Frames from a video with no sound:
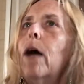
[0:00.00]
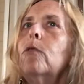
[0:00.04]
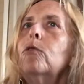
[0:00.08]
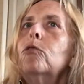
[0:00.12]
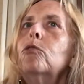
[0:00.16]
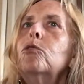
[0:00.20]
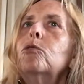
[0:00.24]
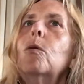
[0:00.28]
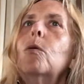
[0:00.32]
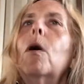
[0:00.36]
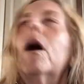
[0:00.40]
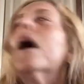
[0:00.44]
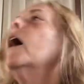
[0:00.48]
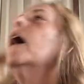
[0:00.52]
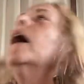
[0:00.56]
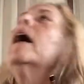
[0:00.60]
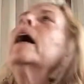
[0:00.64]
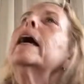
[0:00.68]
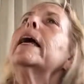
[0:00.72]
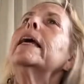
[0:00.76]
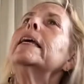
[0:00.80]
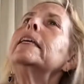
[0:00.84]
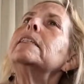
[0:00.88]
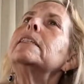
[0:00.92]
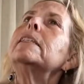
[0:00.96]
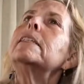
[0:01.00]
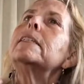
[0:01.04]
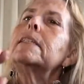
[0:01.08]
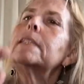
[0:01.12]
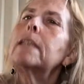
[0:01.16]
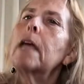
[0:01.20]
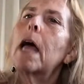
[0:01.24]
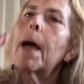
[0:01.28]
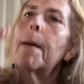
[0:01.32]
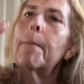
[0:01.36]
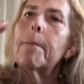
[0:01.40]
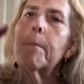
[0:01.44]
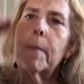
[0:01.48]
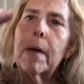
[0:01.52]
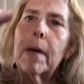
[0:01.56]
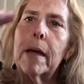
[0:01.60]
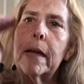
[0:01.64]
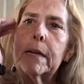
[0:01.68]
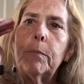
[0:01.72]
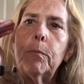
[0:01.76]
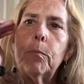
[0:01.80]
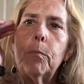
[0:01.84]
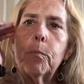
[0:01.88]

do I stop my